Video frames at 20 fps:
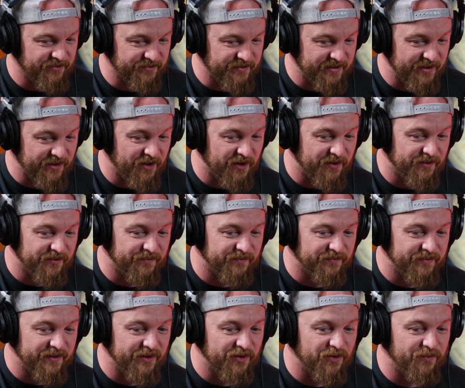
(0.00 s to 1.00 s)
they
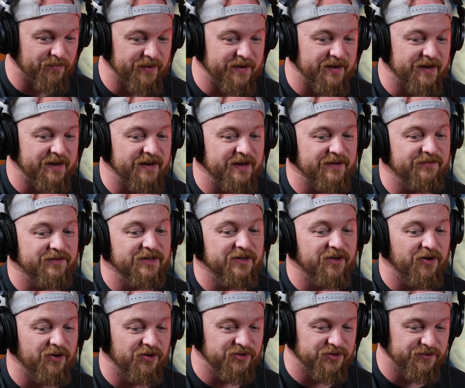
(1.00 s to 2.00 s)
opened an even
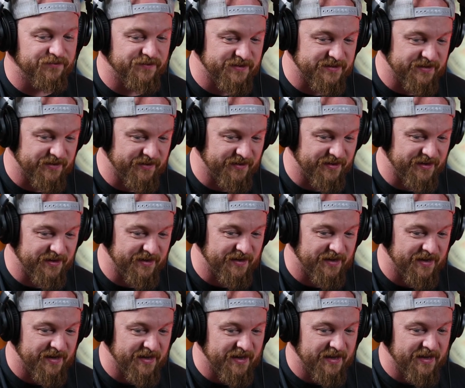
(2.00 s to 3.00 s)
larger
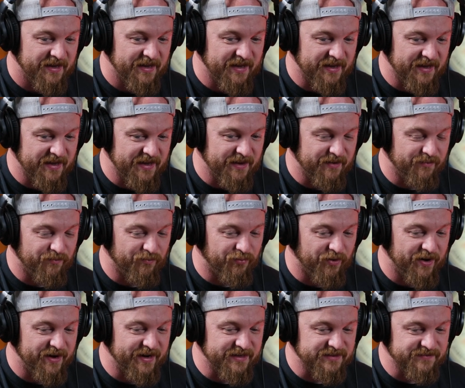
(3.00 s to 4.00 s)
facility in
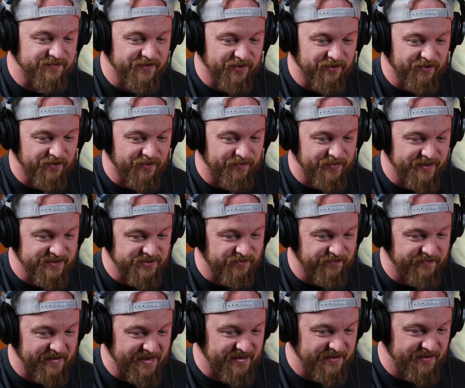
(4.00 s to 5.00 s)
Brenningsville,
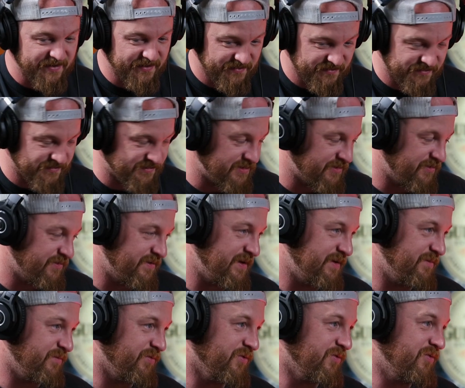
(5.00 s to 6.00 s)
Pennsylvania. So
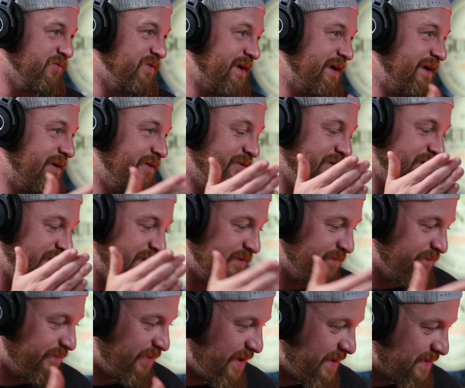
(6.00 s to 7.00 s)
they brew now
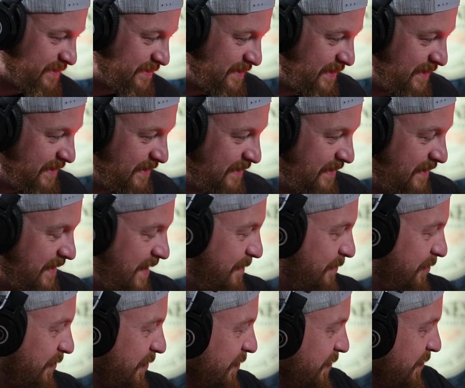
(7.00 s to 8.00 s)
in Boston. They
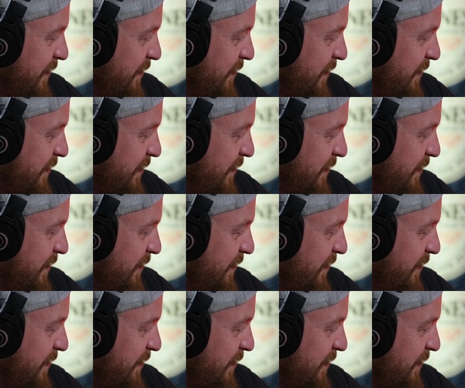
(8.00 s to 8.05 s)
brew